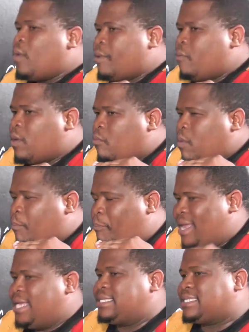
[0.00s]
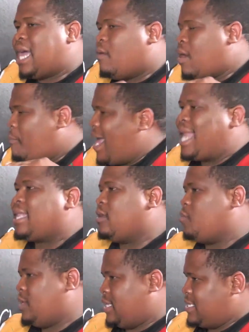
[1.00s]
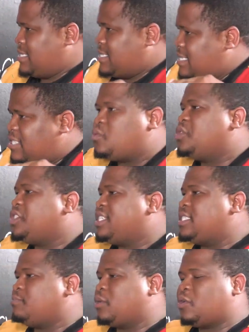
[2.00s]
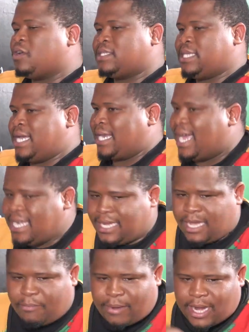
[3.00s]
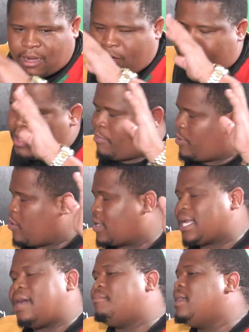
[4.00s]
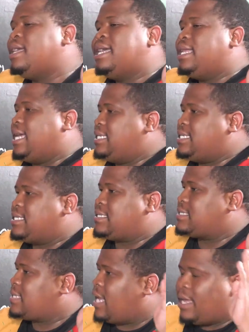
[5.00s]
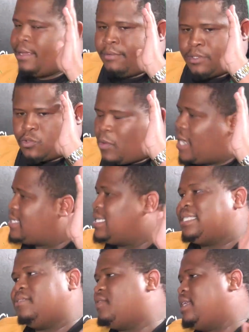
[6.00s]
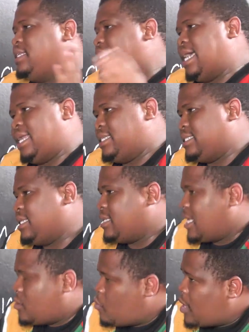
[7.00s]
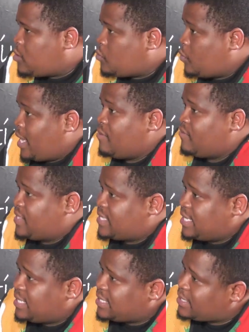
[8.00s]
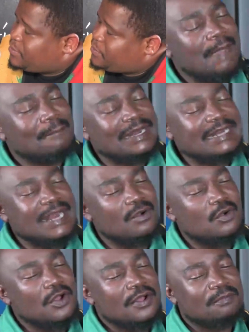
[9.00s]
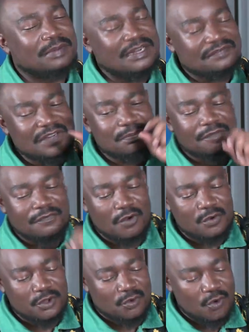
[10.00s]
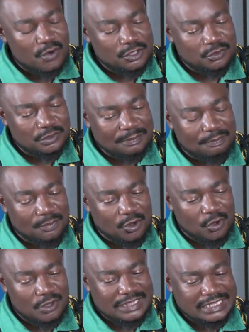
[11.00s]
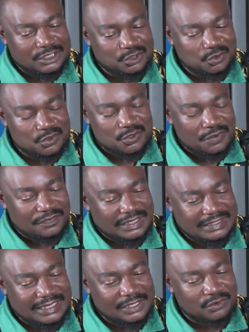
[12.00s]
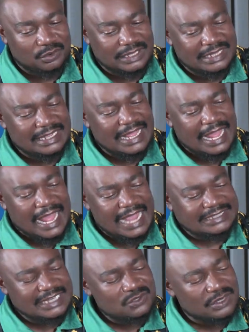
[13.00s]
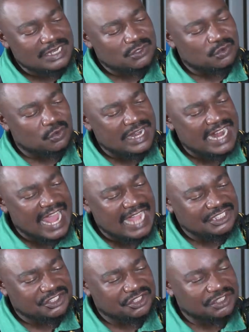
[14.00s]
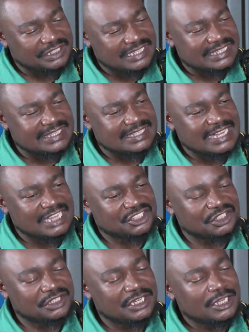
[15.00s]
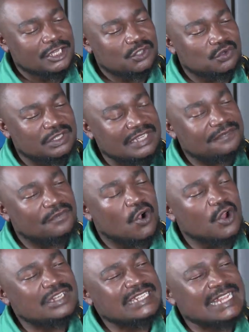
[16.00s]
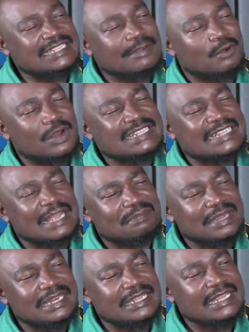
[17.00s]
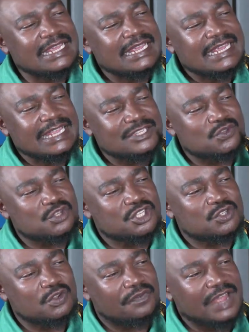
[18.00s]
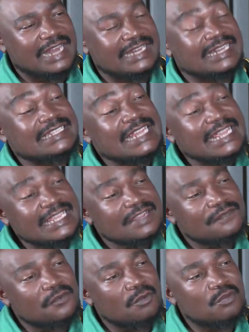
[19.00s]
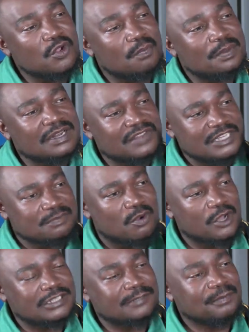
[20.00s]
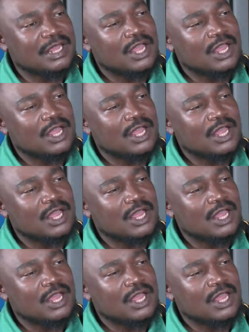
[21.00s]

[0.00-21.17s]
we base our battle with these institutions, because they are running a program that is towards a different direction than what we envisage. But now, briefly before we go into the broader issues of the day today, I just want us to nudge this discussion to give context about what is happening in institutions of higher learning. Taking from your previous point,